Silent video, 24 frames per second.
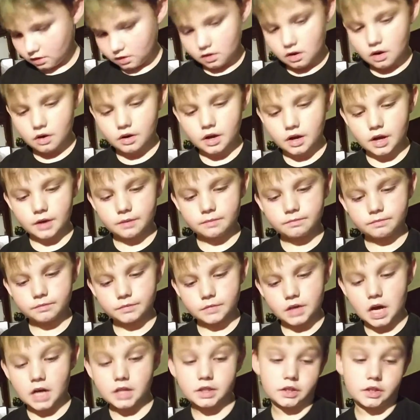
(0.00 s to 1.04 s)
Okay,
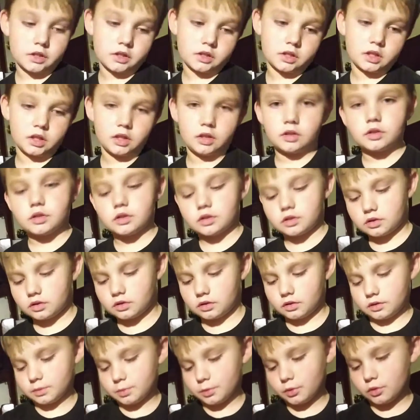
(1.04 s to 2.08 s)

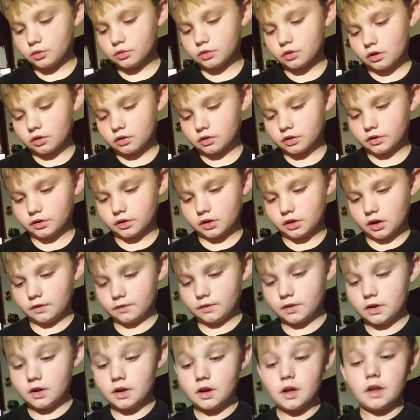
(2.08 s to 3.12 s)
the spoons are cleared off.
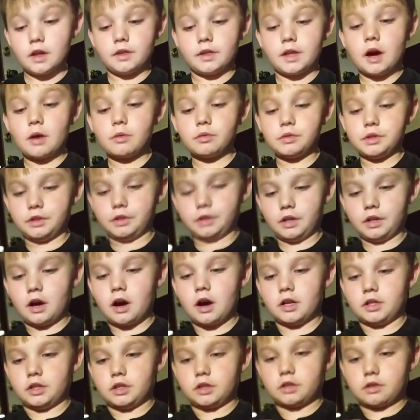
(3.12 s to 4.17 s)
That was a
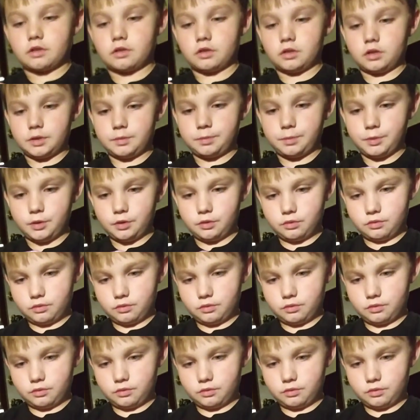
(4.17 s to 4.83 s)
lot just from the spoon.